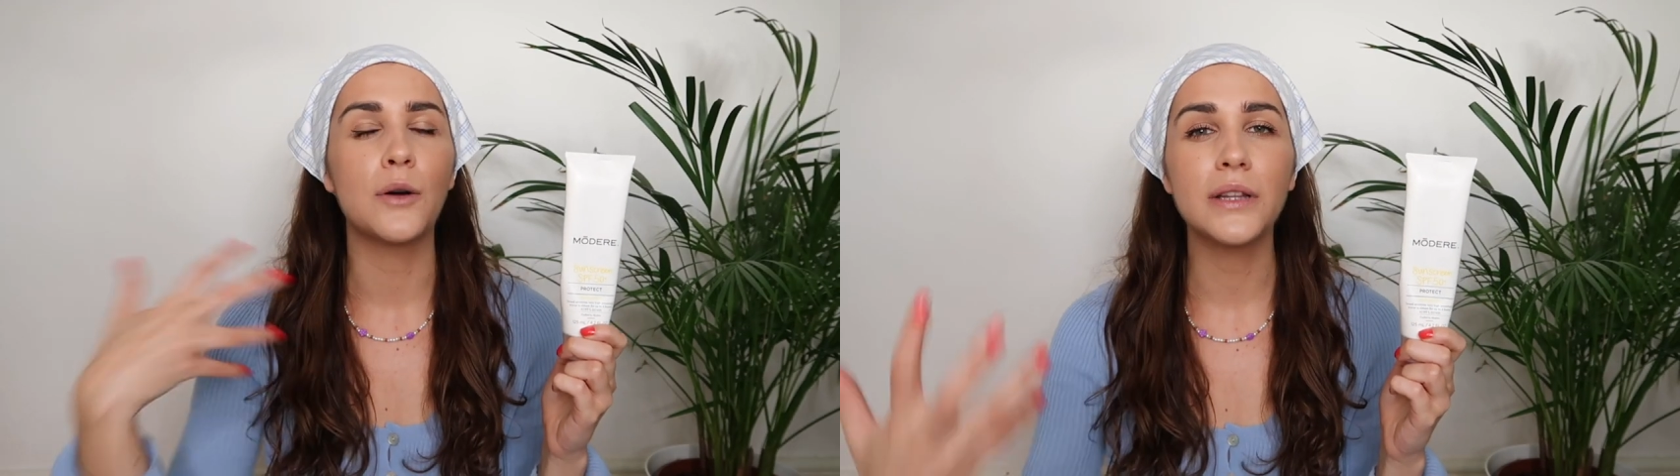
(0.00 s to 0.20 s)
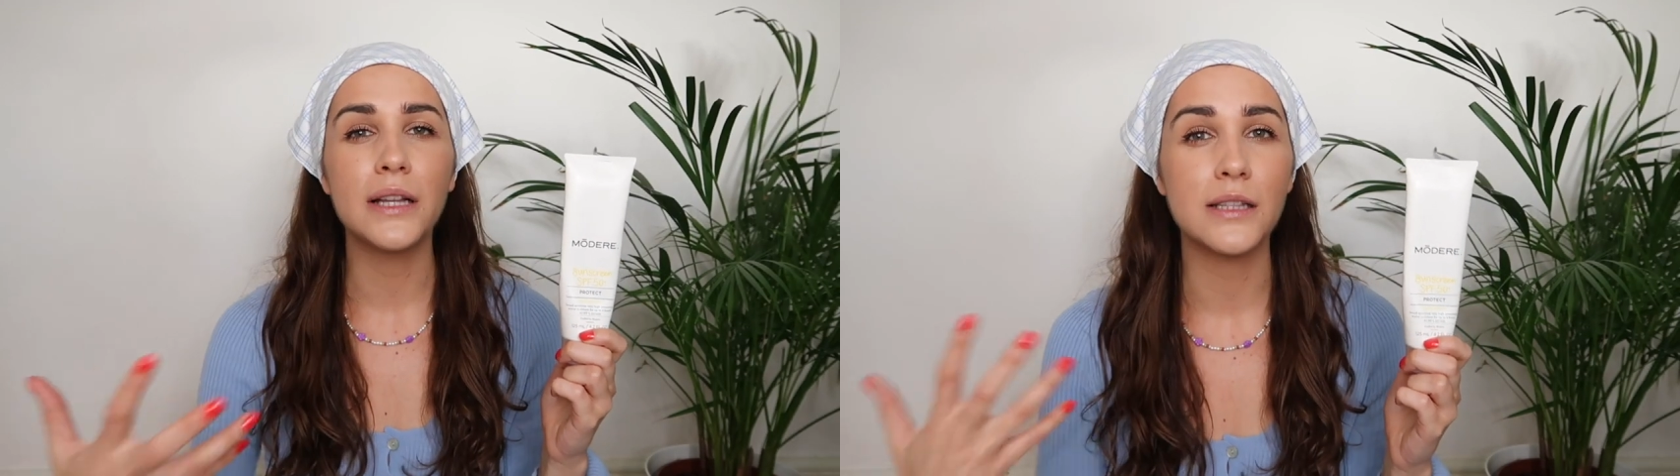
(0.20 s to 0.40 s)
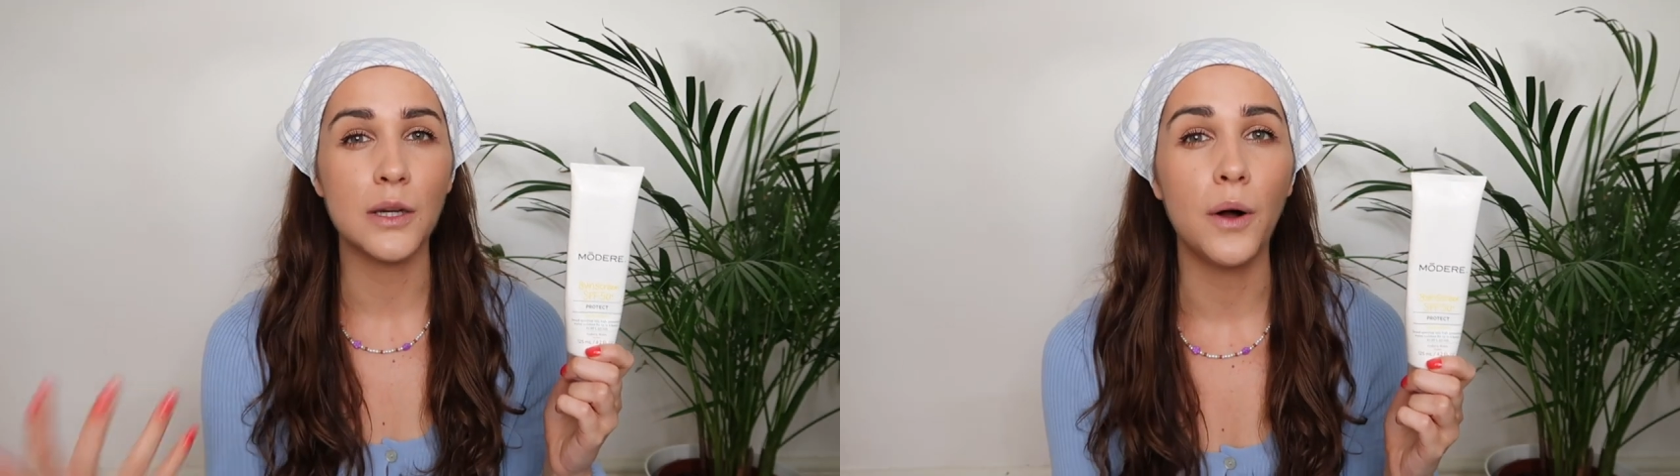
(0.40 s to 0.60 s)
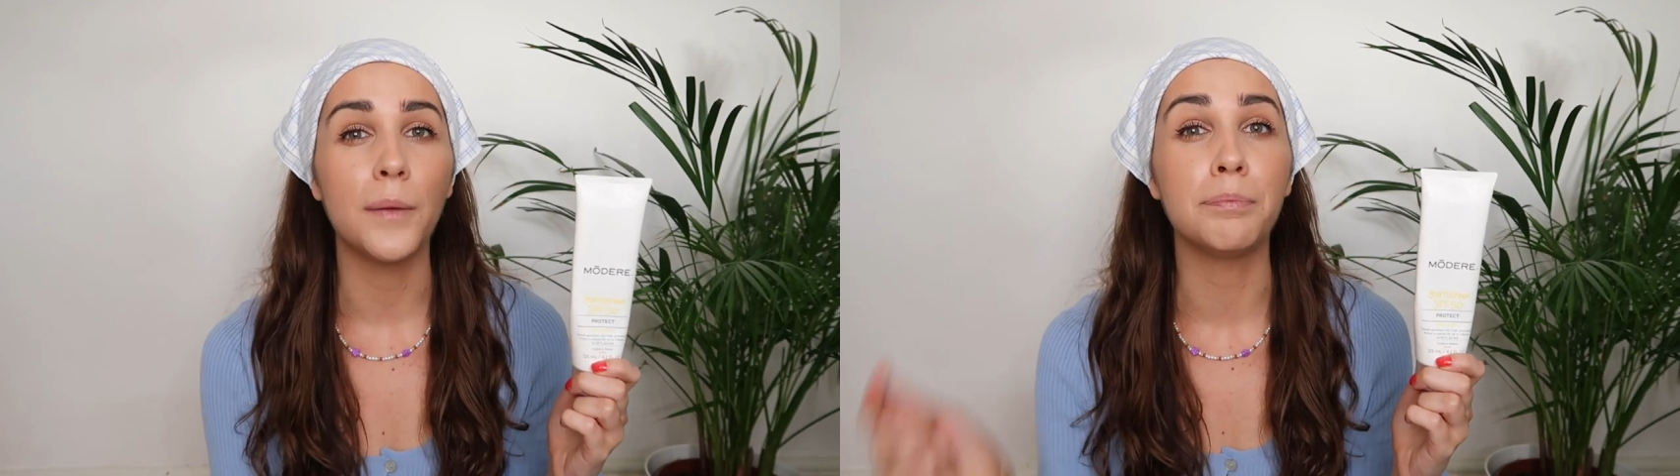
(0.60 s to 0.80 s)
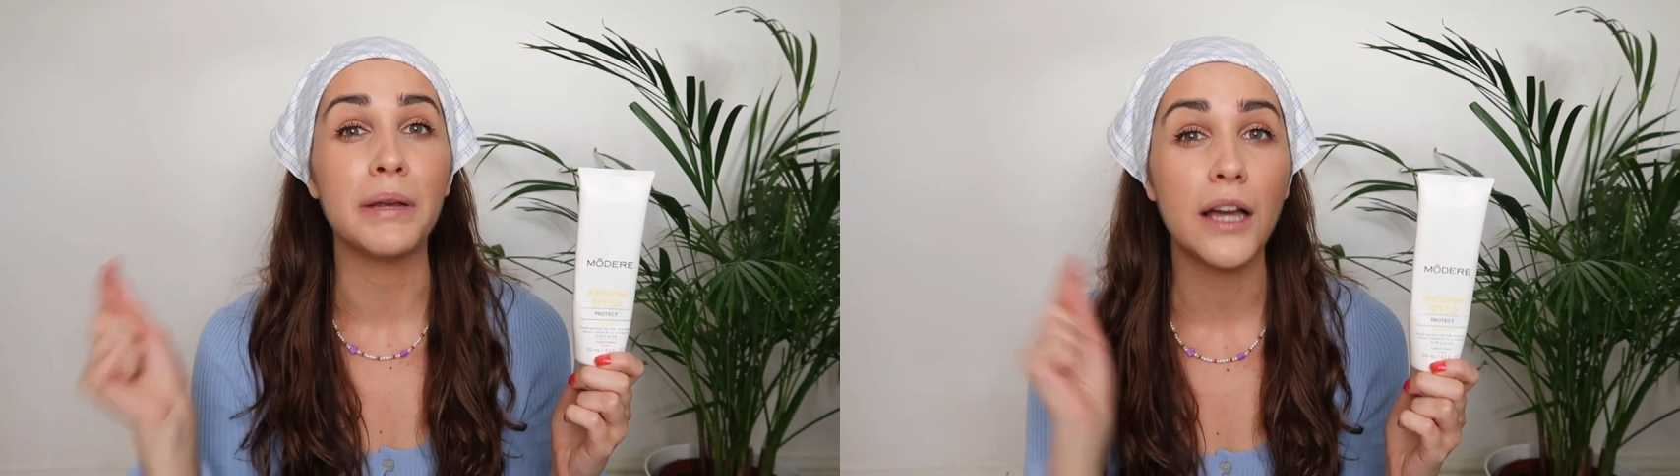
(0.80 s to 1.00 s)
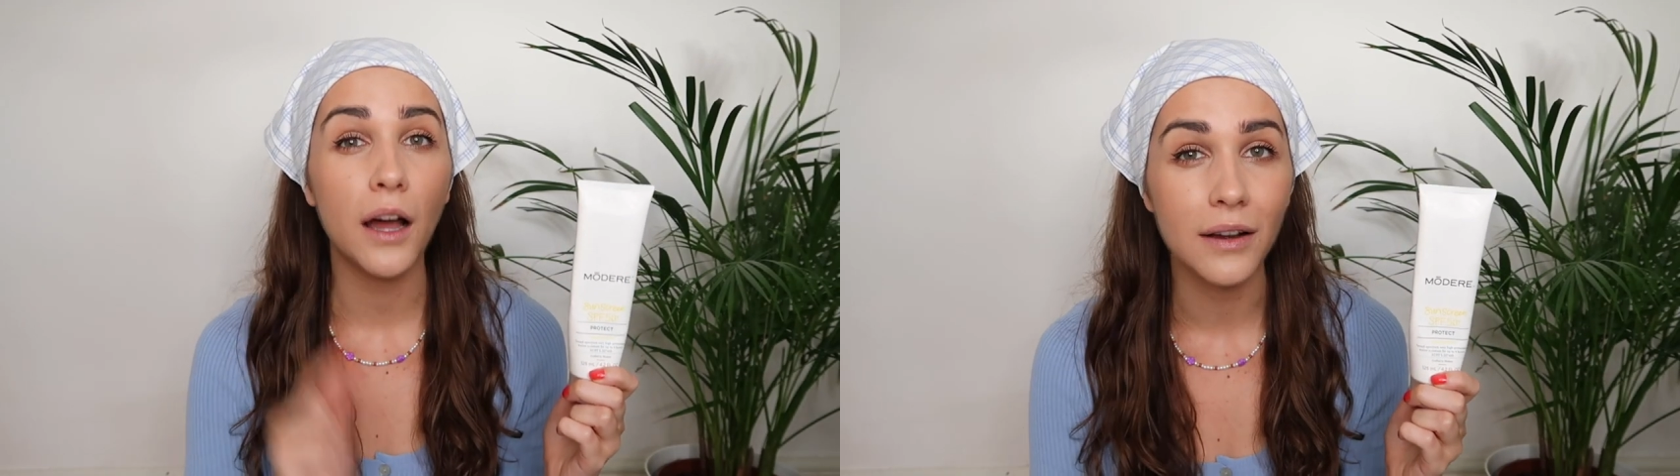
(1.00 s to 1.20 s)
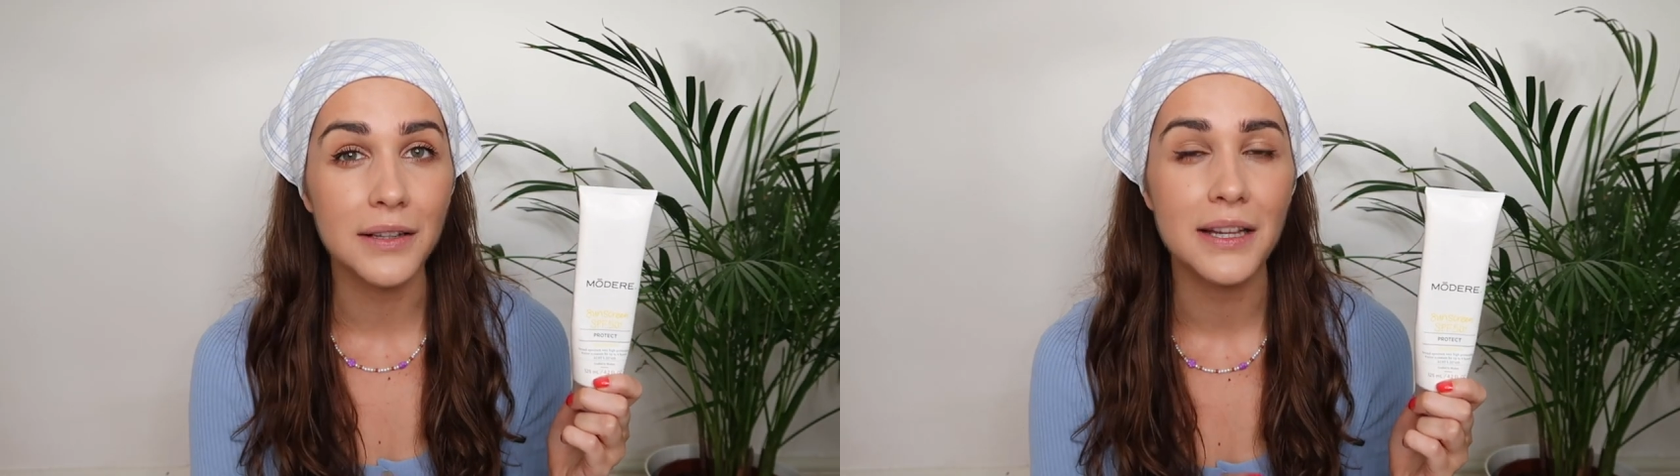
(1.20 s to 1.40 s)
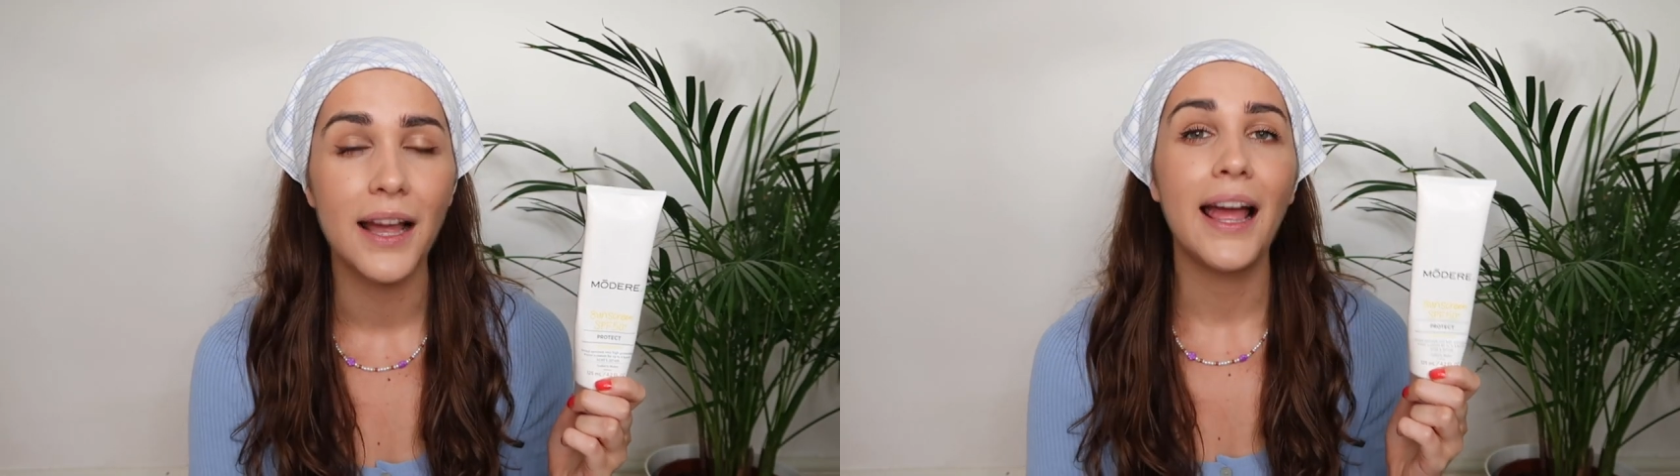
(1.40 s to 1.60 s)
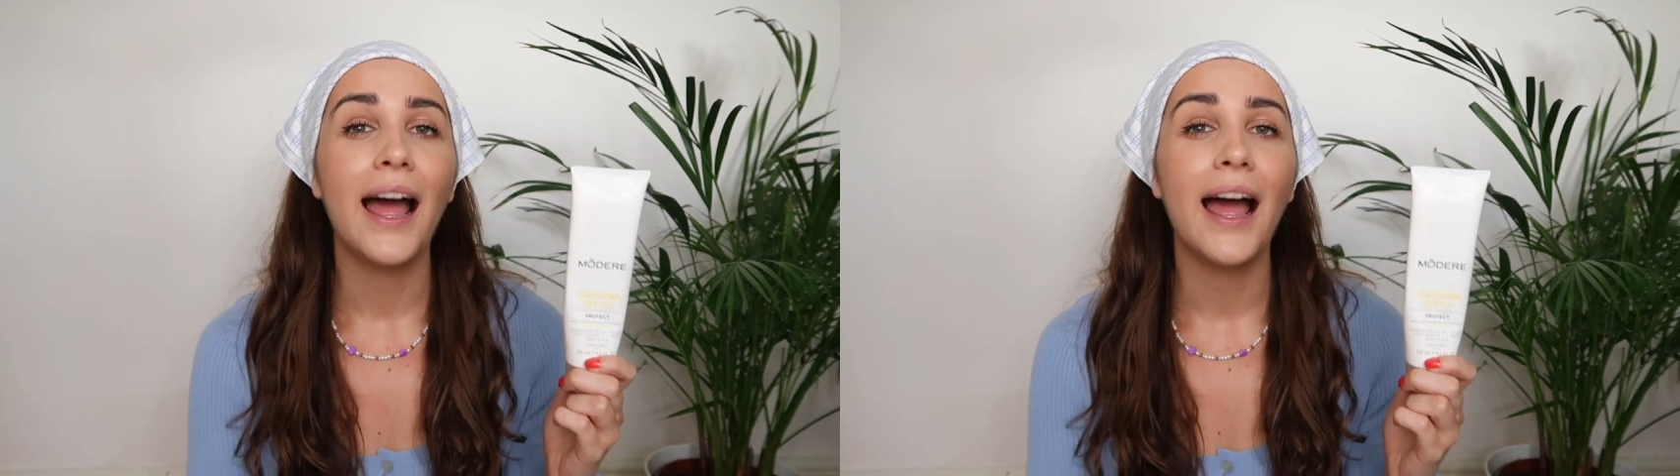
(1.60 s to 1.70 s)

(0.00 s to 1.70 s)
so on and so on, because